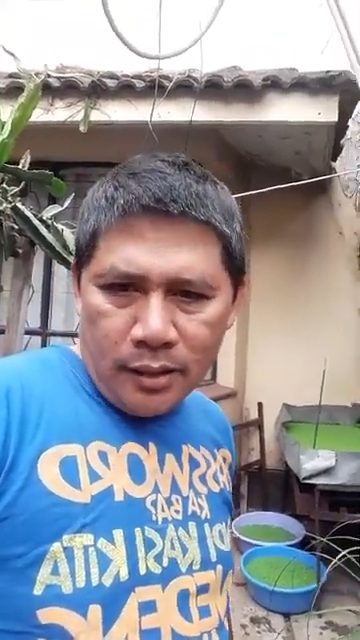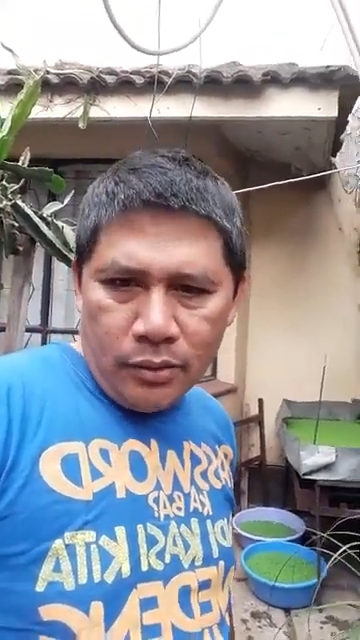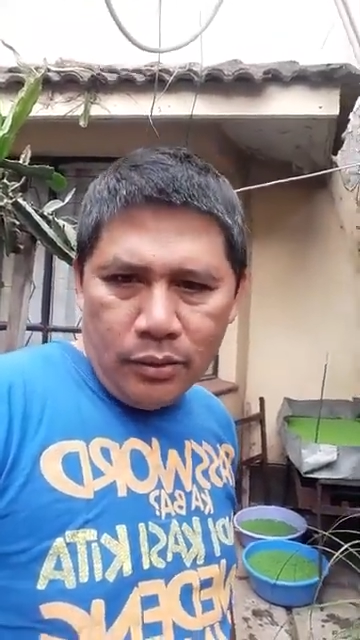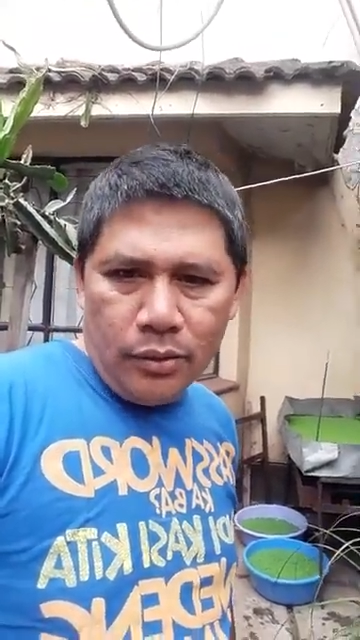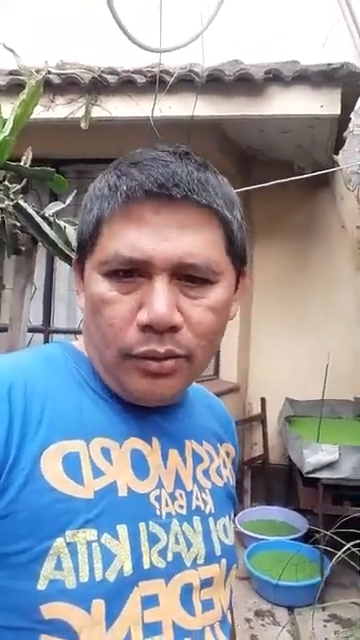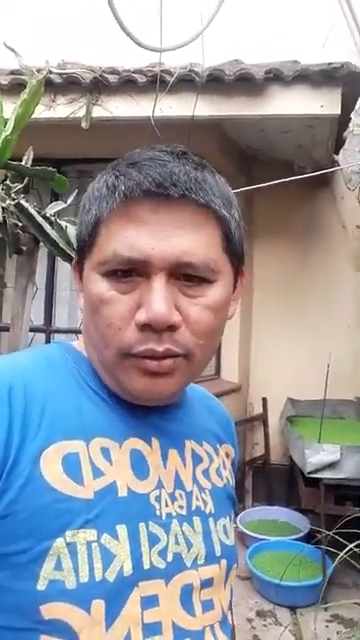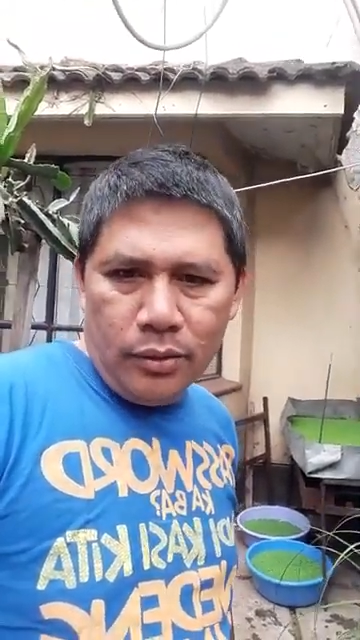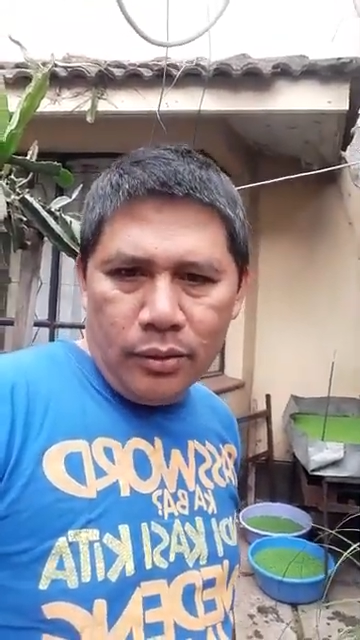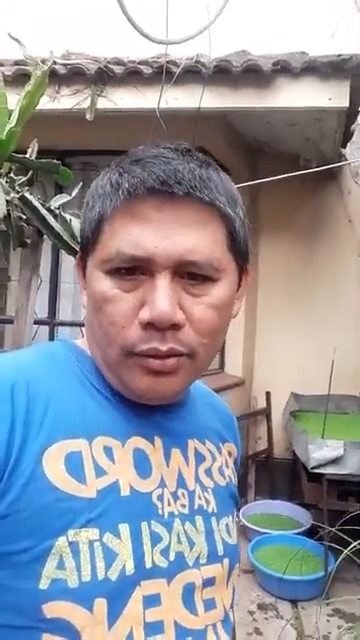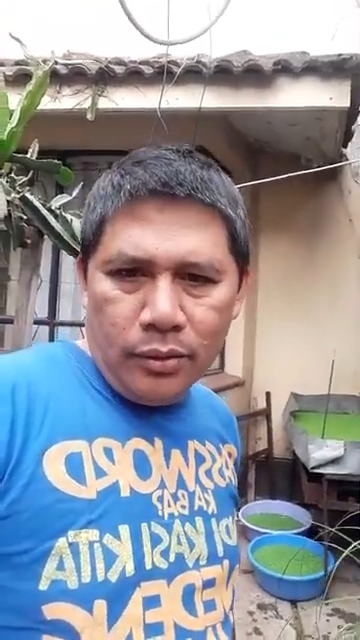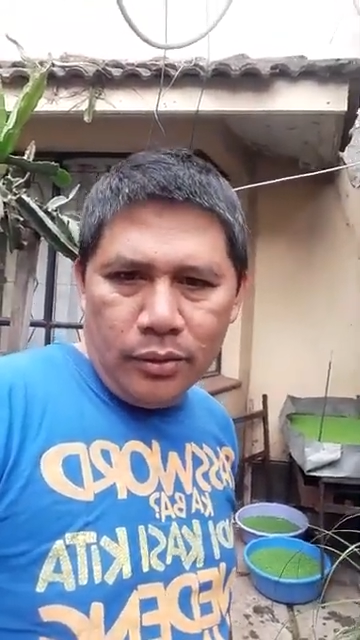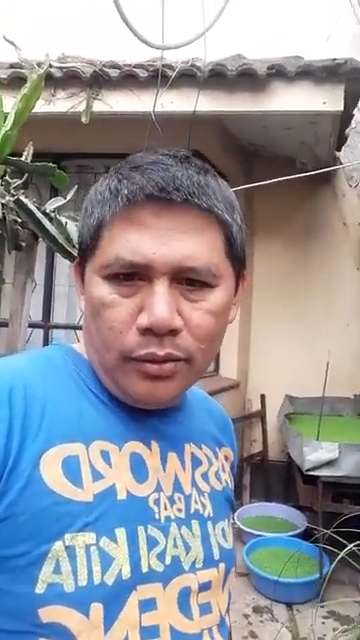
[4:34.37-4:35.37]

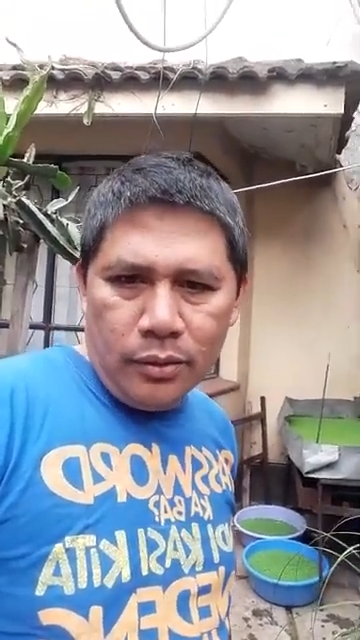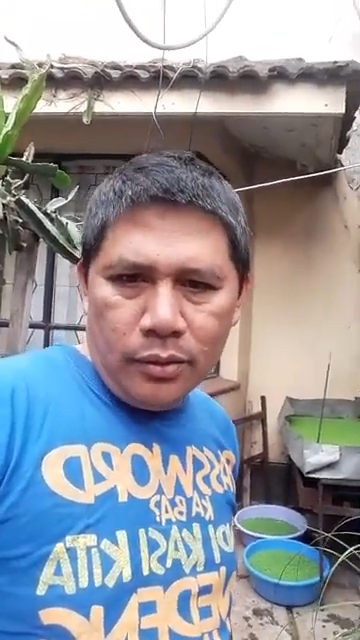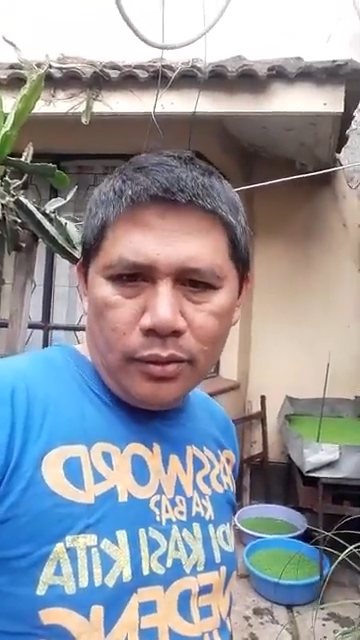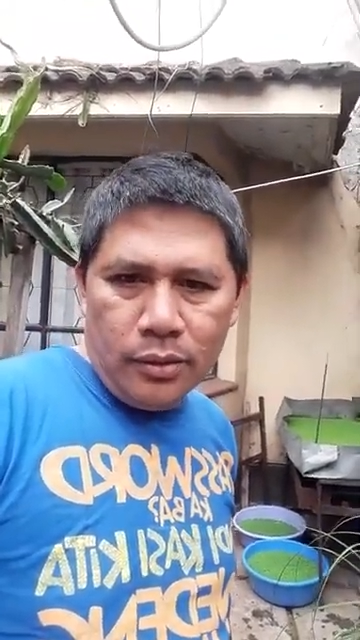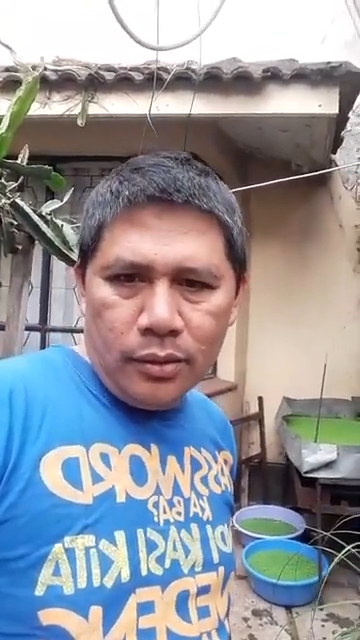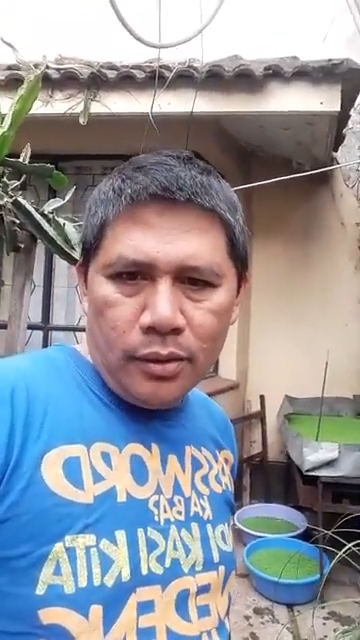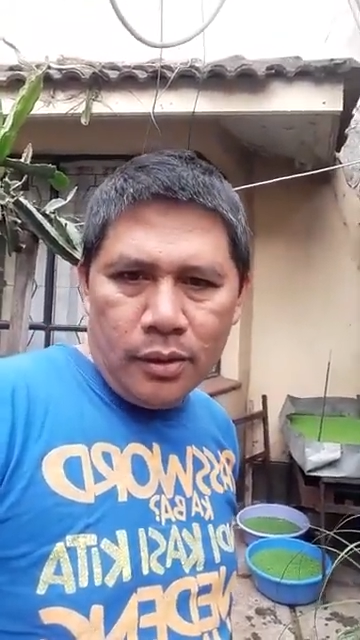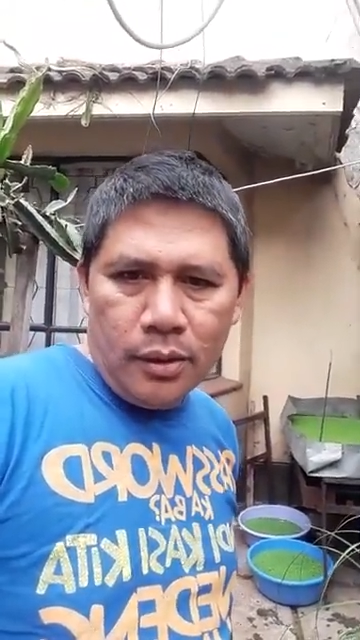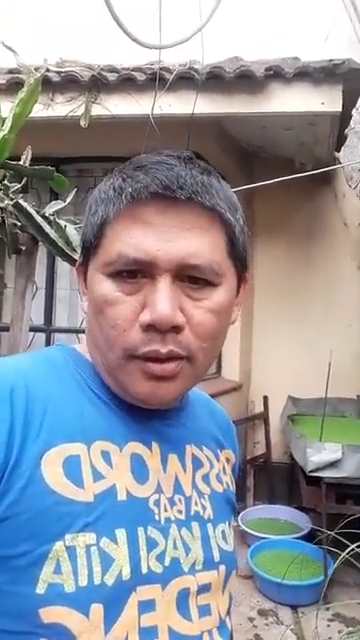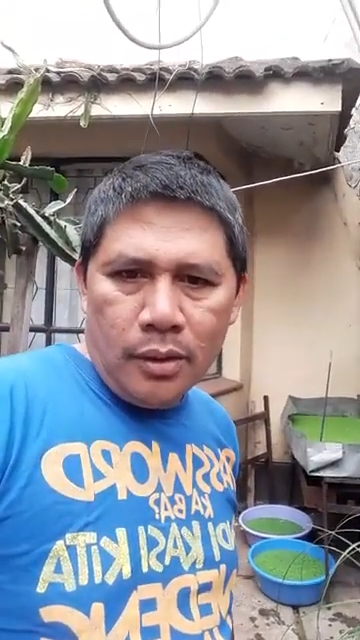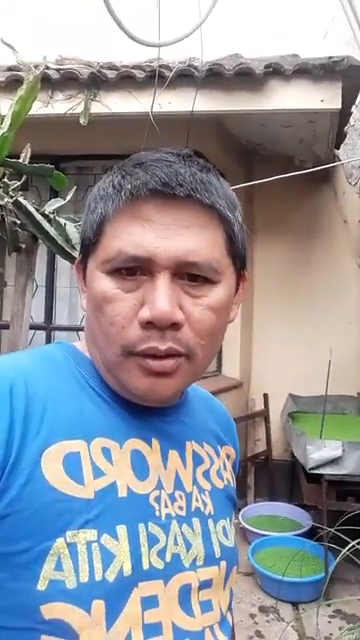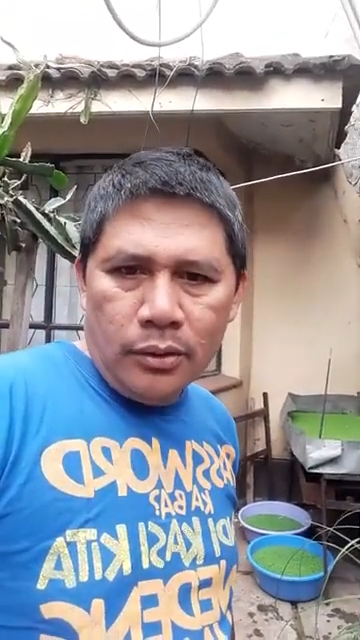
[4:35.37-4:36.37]
to
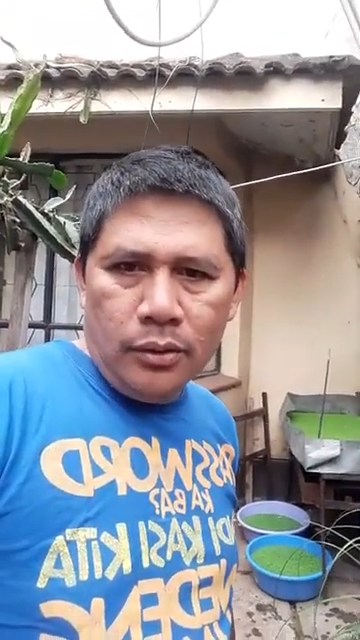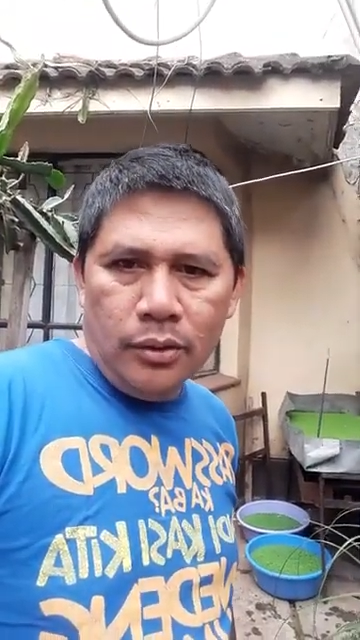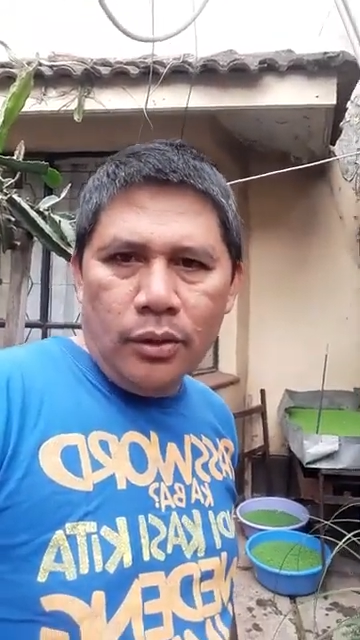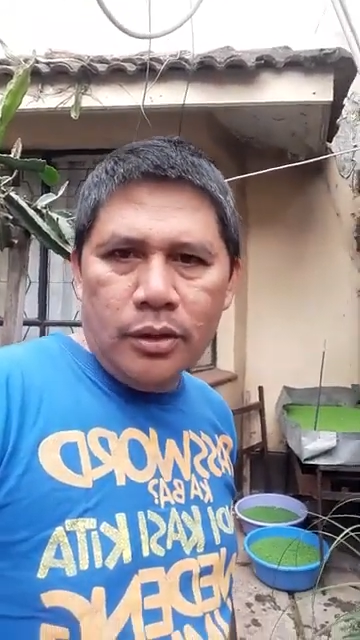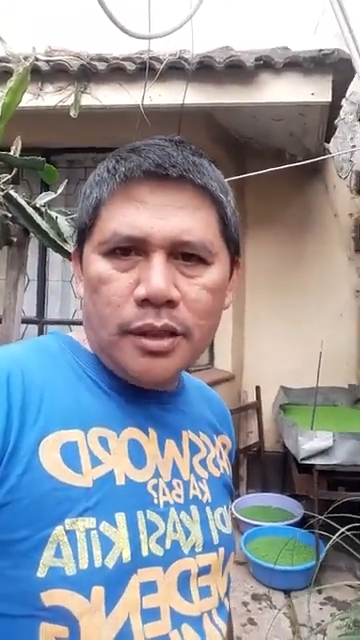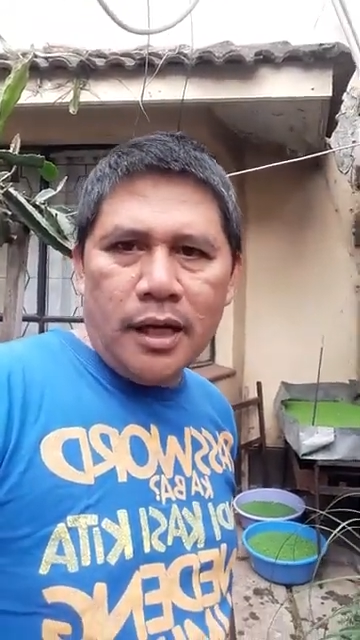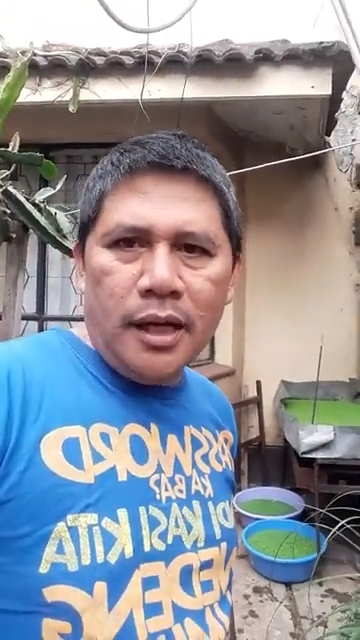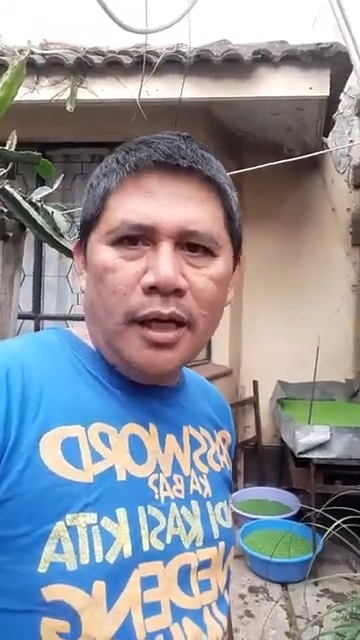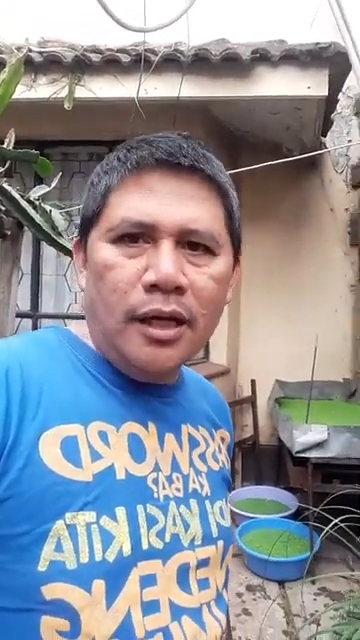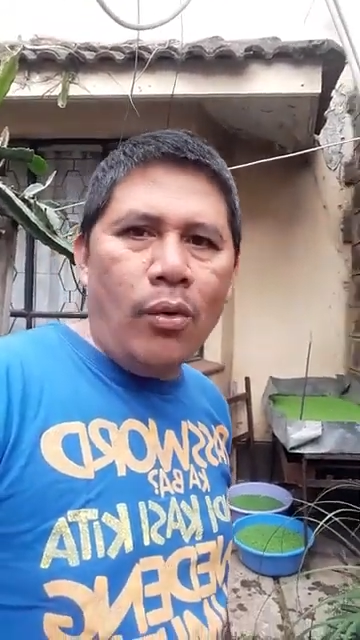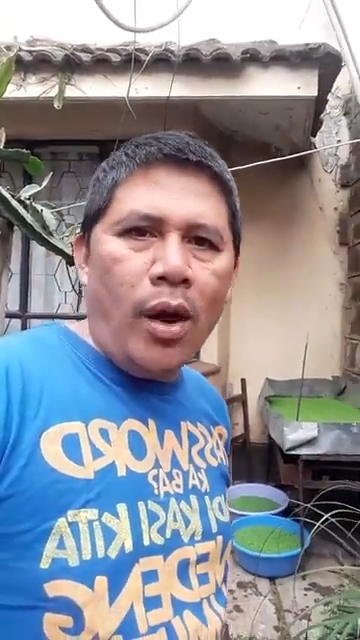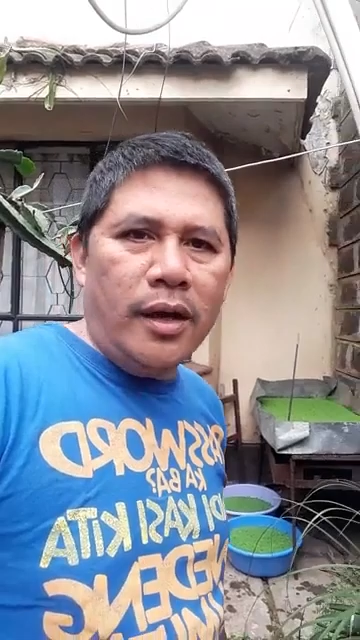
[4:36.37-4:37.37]
those
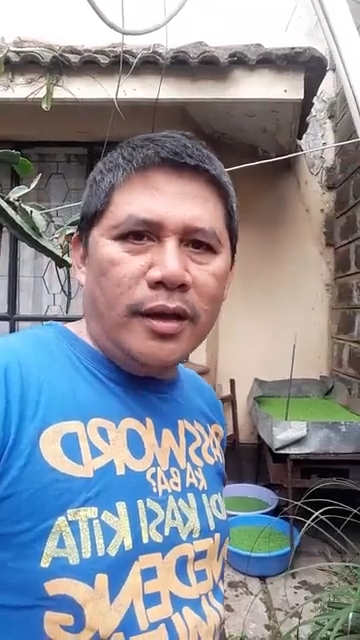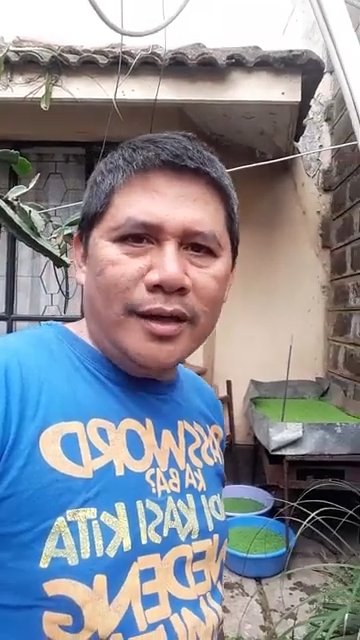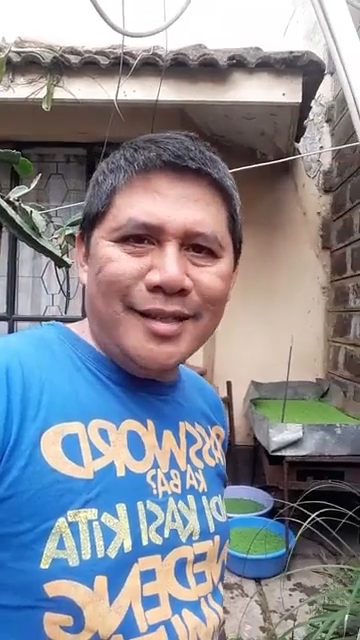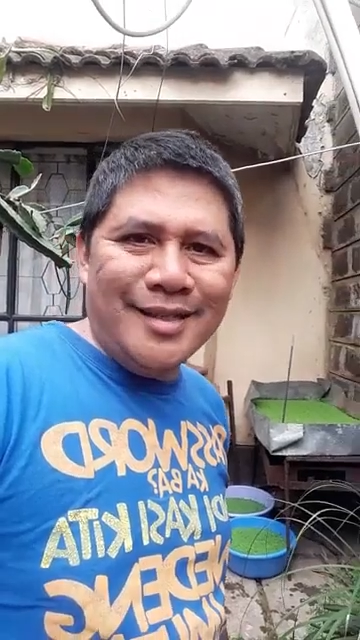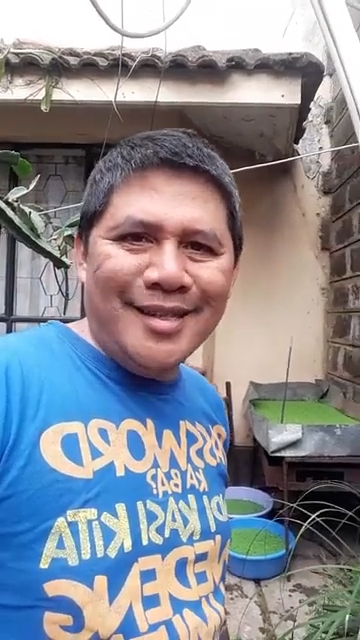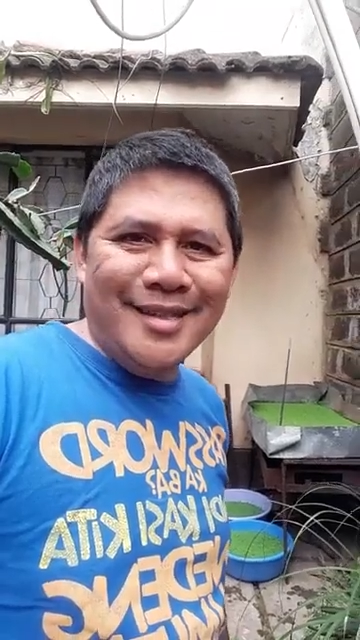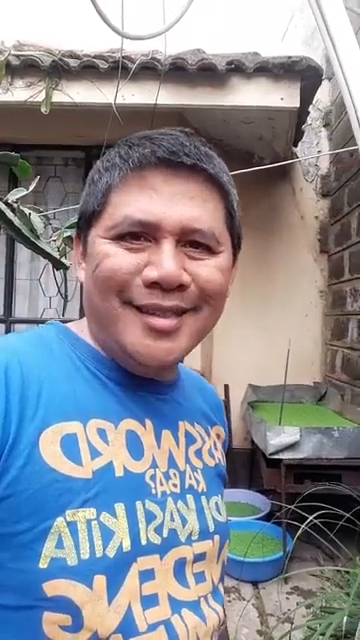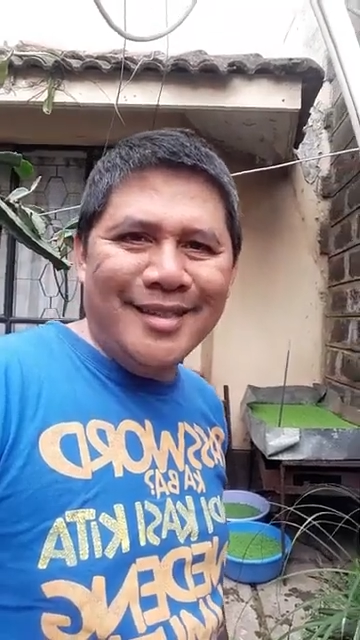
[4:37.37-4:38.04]
inquiries.